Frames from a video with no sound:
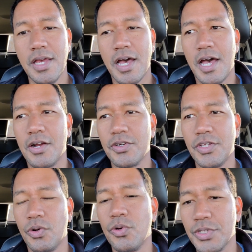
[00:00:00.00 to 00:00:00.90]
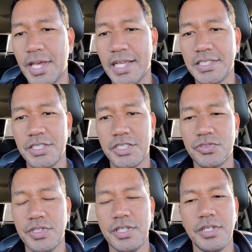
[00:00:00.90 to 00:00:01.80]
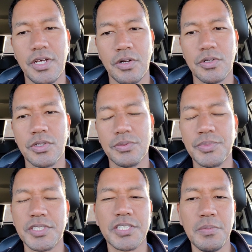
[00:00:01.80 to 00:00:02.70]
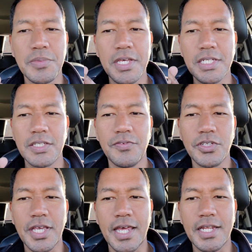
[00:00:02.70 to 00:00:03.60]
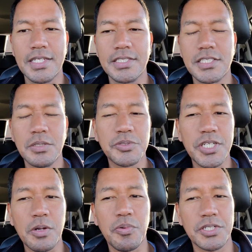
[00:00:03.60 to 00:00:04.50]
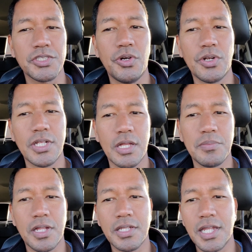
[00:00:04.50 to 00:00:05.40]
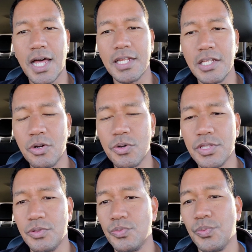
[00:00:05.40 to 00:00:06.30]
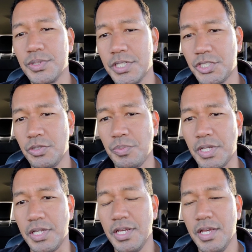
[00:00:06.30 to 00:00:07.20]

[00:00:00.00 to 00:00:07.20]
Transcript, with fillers: Uh, hurting the oil and gas industry, you know, but some things, if you look at it, some stock prices going a lot lower than what they should be.